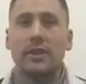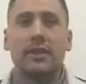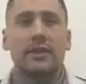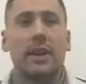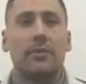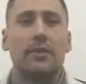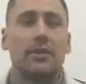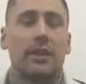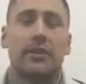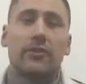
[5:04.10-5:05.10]
to their tablets
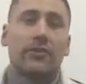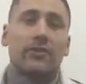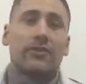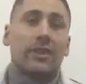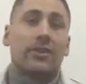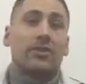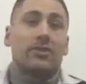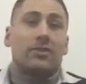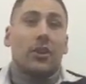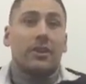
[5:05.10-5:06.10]
that they
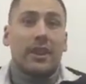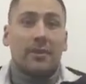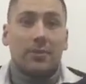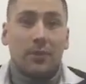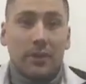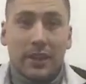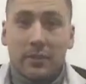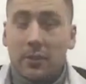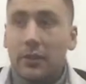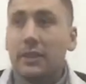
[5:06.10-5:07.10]
just don't get bored
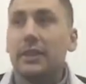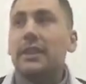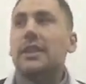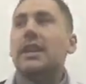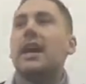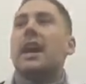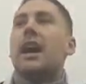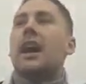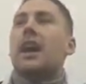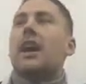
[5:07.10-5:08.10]
anymore.
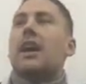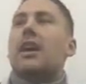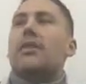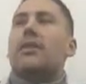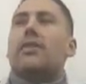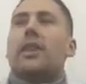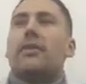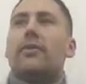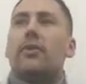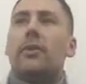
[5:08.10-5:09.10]
And
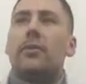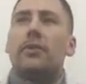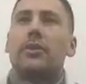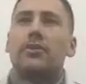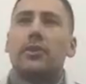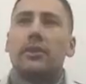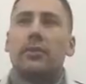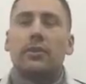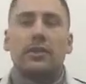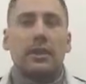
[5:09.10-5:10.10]
therefore, people are
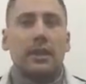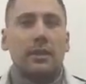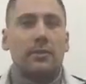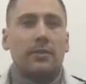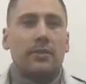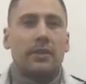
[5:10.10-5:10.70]
struggling with sleep.